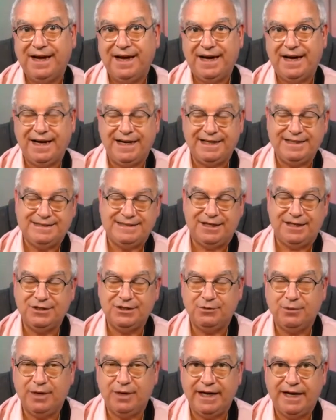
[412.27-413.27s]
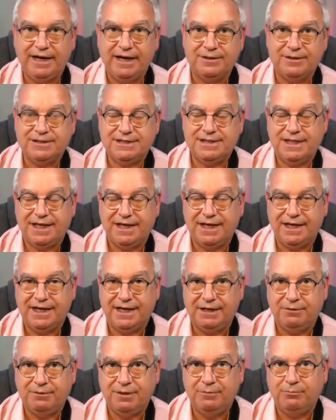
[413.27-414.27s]
And on the way out,
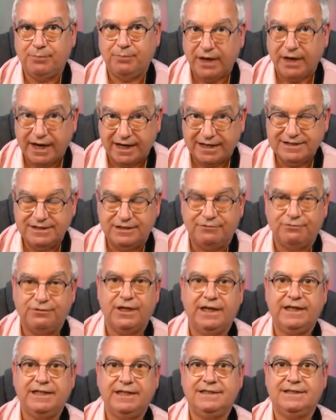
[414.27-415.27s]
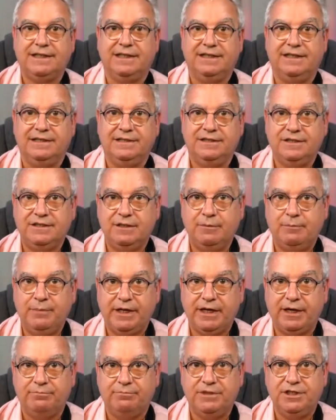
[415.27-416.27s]
I went back to the flight stand just to
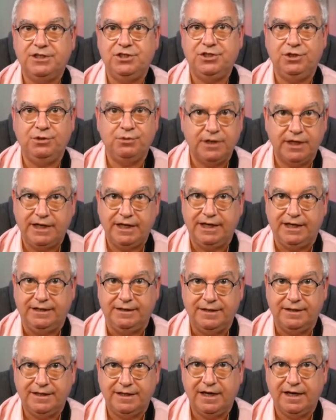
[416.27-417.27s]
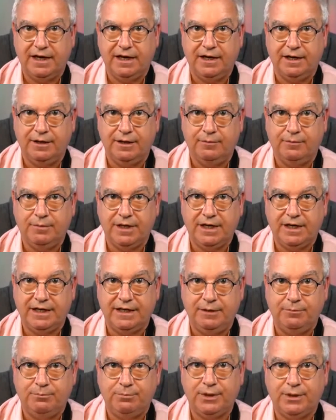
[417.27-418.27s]
pick up this uke again. Um,
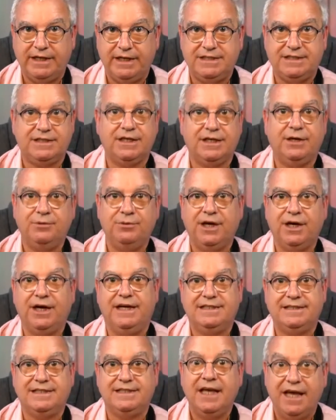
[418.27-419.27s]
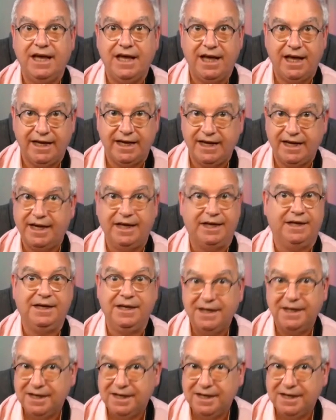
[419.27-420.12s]
and it played so nice again.